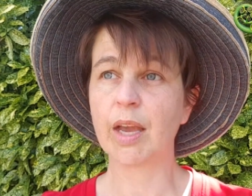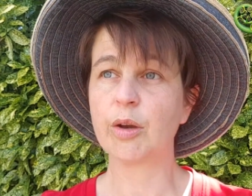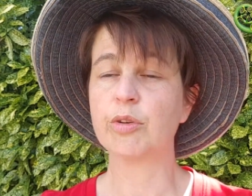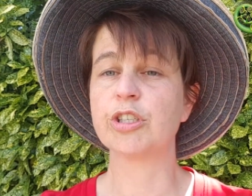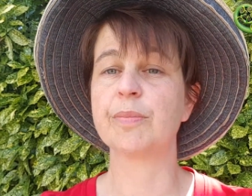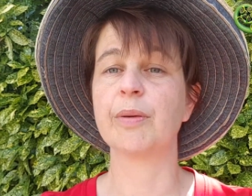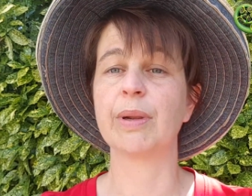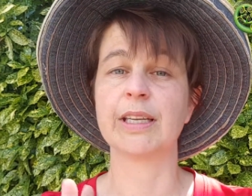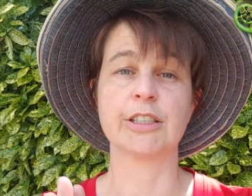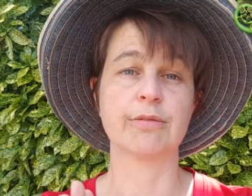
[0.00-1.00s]
would you be
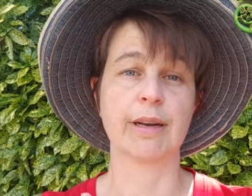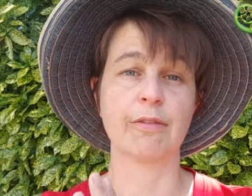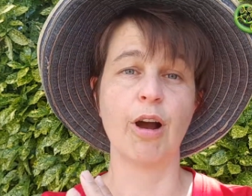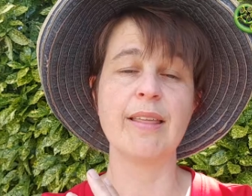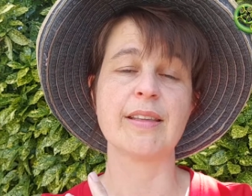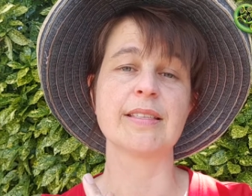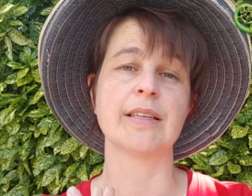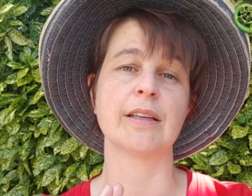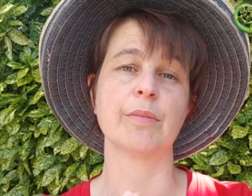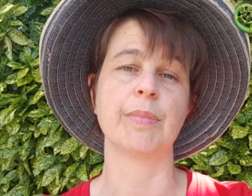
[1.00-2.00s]
willing to rewrite this a
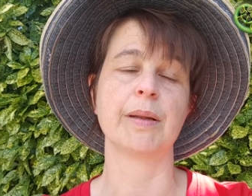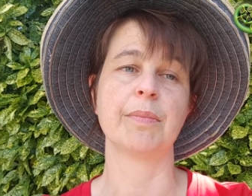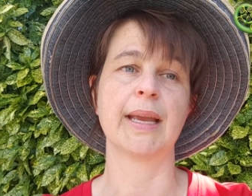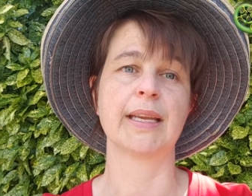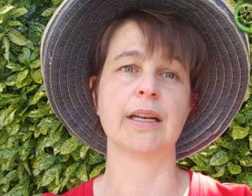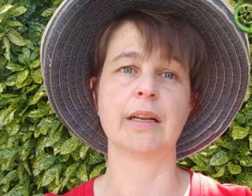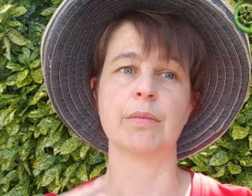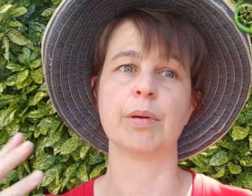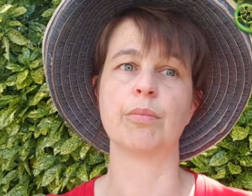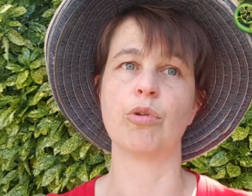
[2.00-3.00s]
little bit, make it a little
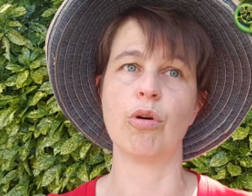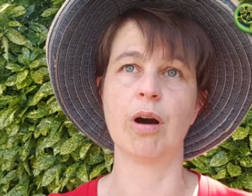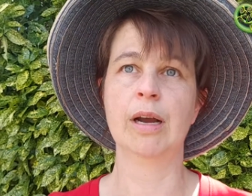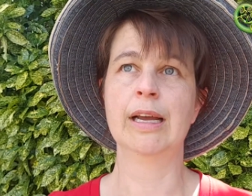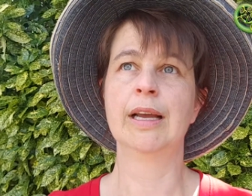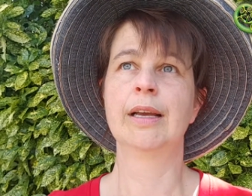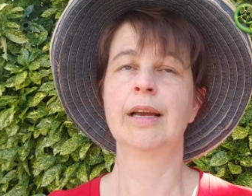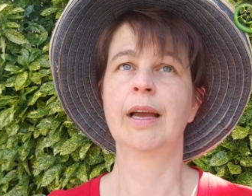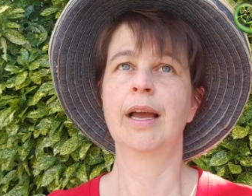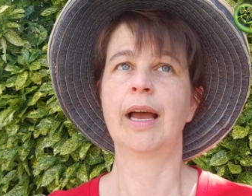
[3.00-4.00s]
bit more
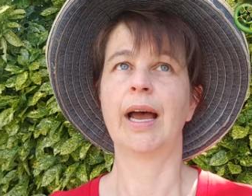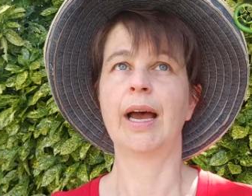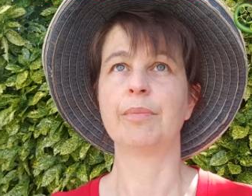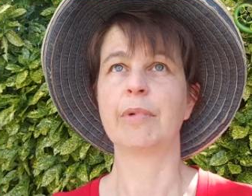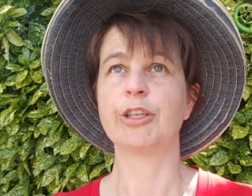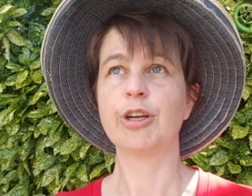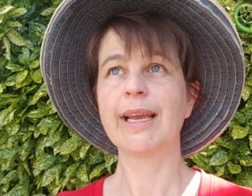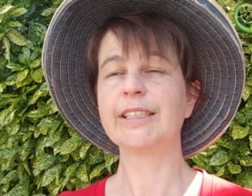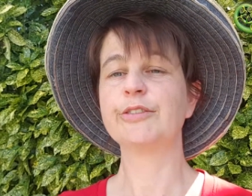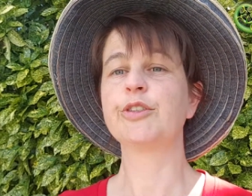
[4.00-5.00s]

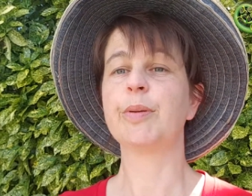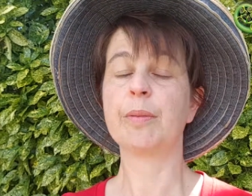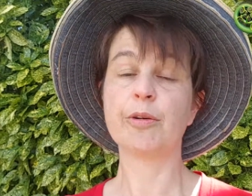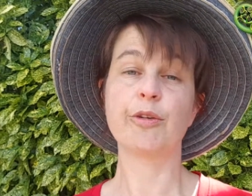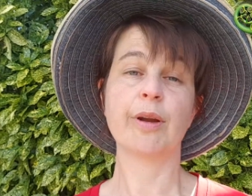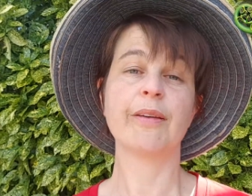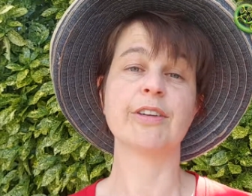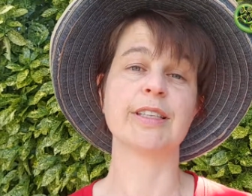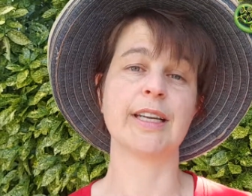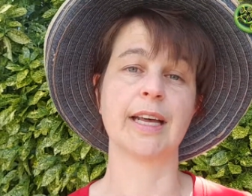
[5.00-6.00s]
attractive to people who
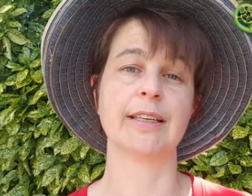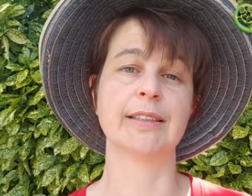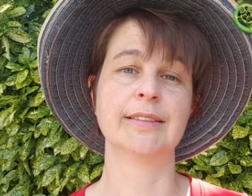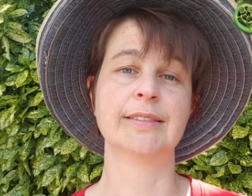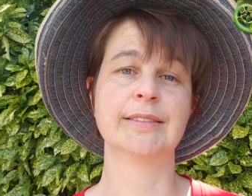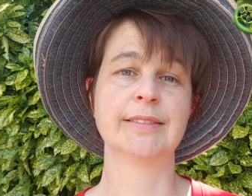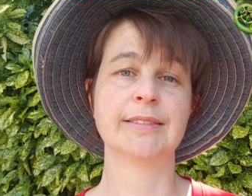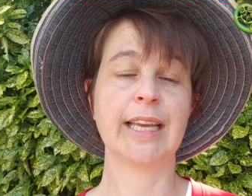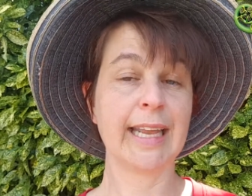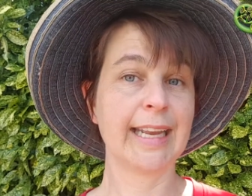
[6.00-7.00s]
haven't done
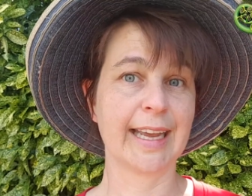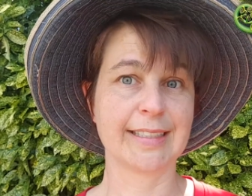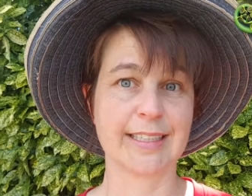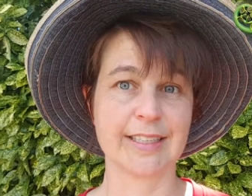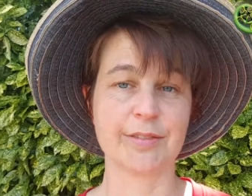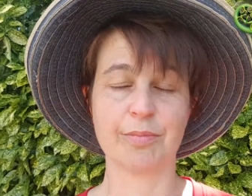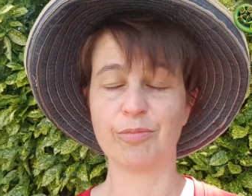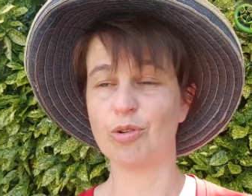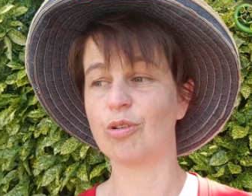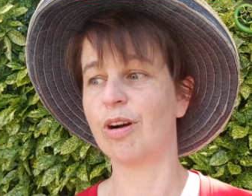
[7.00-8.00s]
any access,
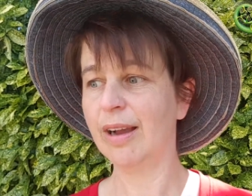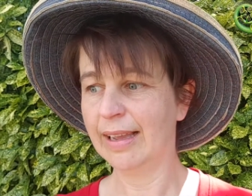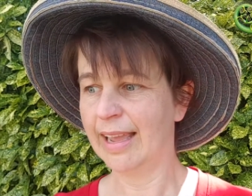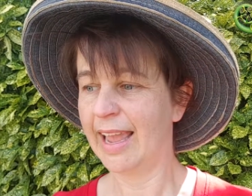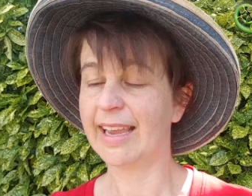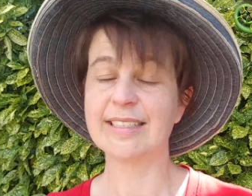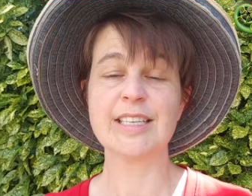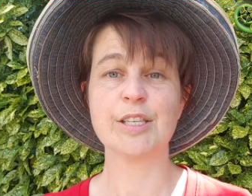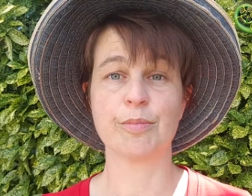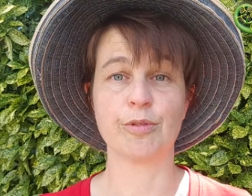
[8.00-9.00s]
more
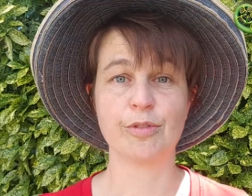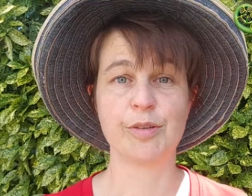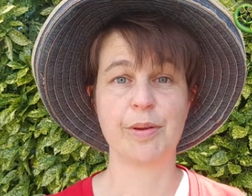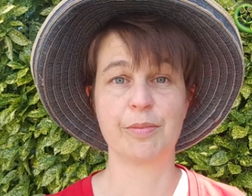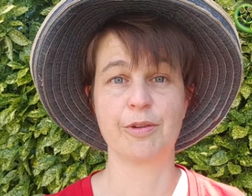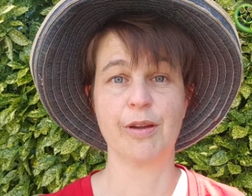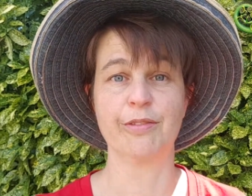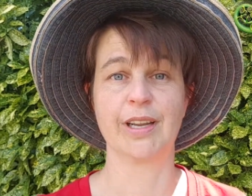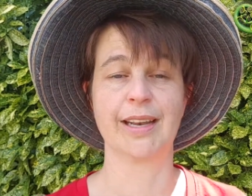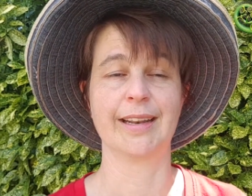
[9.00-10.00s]
accessible to people who haven't
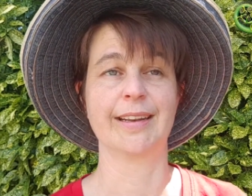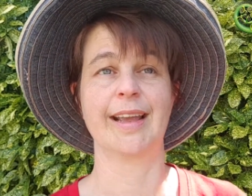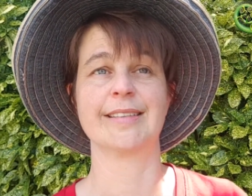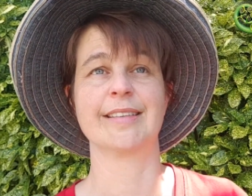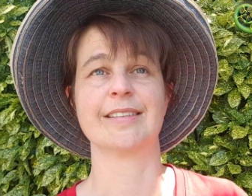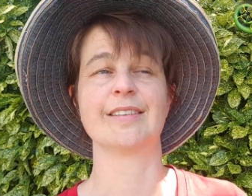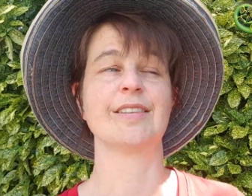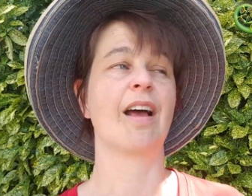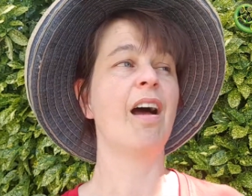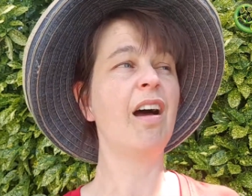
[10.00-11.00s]
done any access? I was
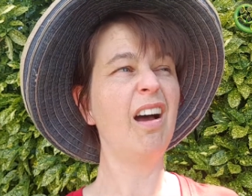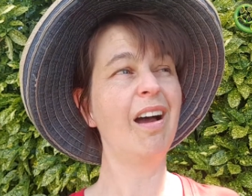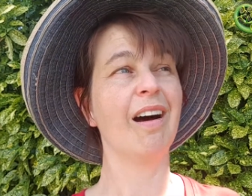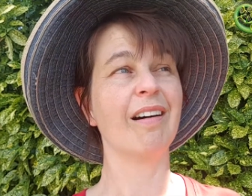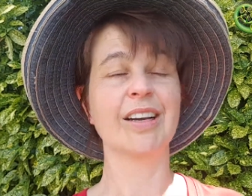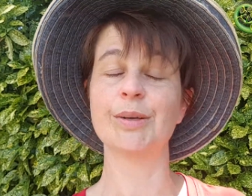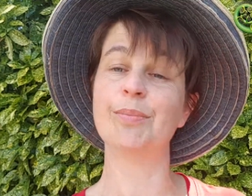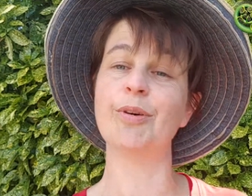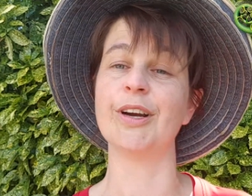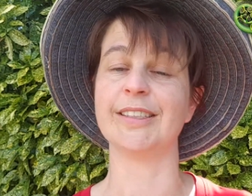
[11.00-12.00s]
like, oh, good
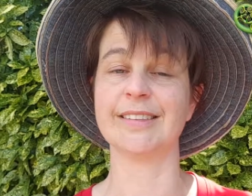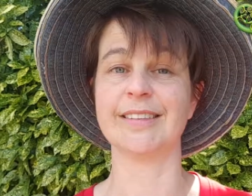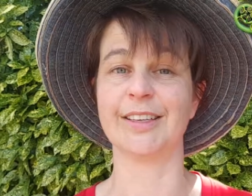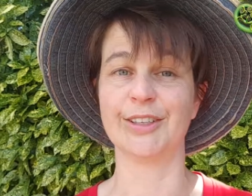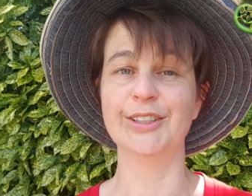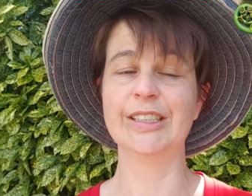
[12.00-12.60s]
point, you know,